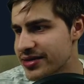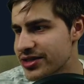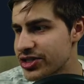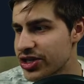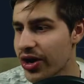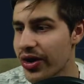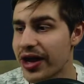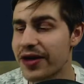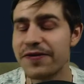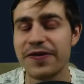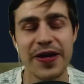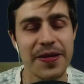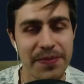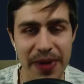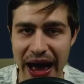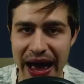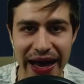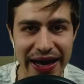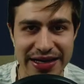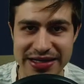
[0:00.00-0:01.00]
So if he
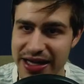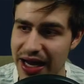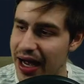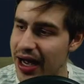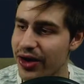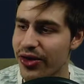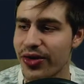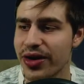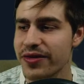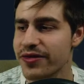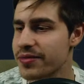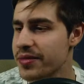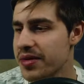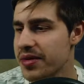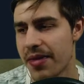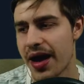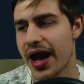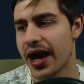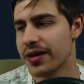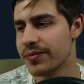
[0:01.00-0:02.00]
bangs, I can't even be
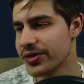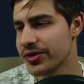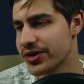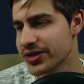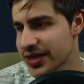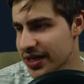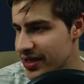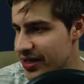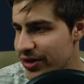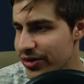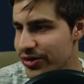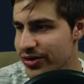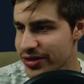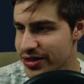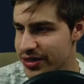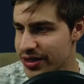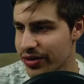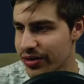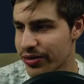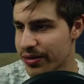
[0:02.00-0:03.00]
mad because I didn't
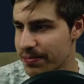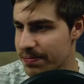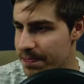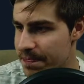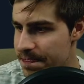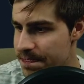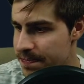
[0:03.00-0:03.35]
consider him.